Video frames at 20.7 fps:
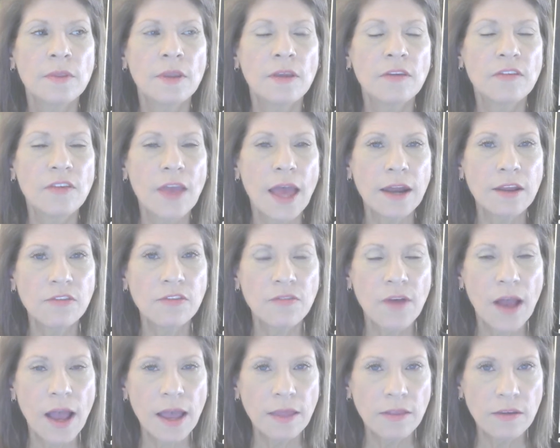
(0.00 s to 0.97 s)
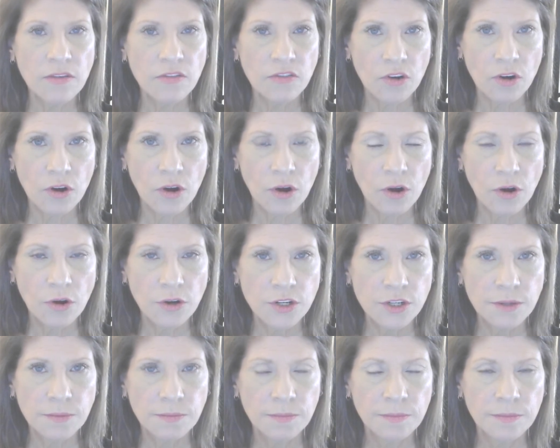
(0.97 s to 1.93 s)
satisfy this
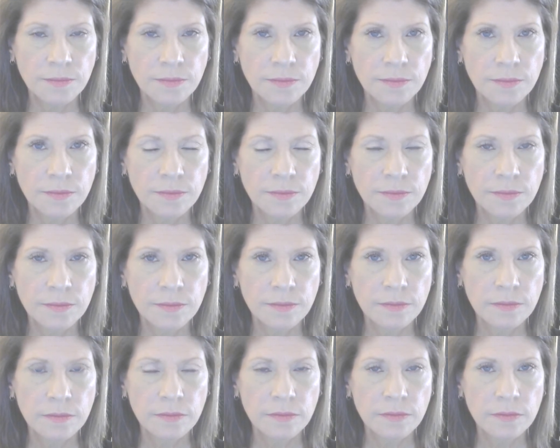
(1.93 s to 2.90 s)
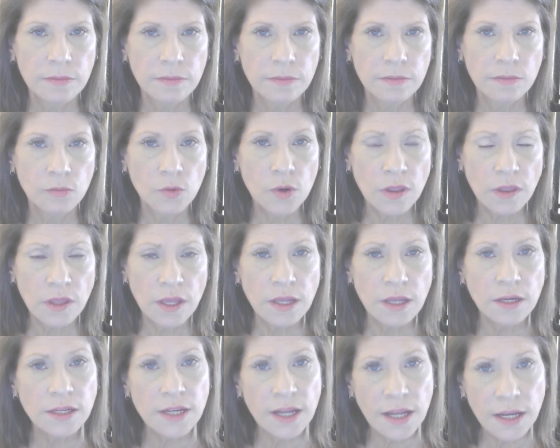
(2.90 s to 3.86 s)
urge with the
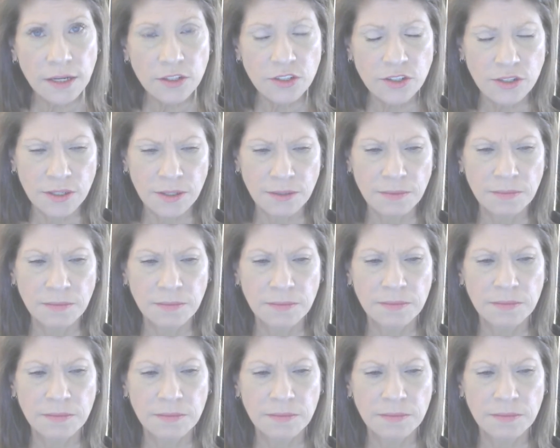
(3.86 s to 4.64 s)
intention